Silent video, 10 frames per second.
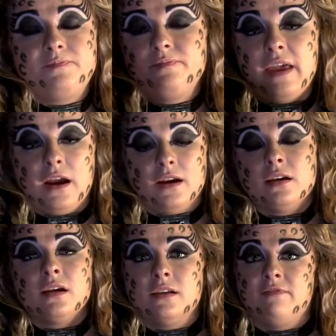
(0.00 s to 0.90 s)
they're
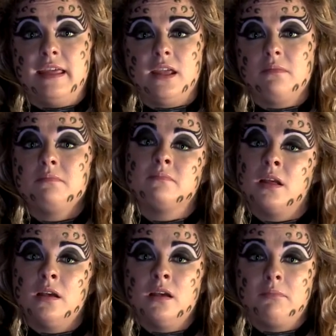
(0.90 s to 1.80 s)
invading
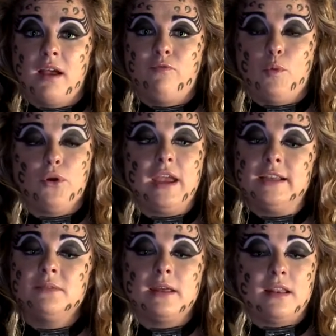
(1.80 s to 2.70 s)
my former
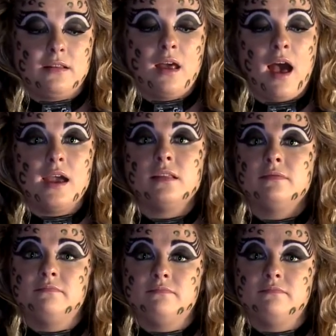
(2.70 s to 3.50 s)
kingdom and I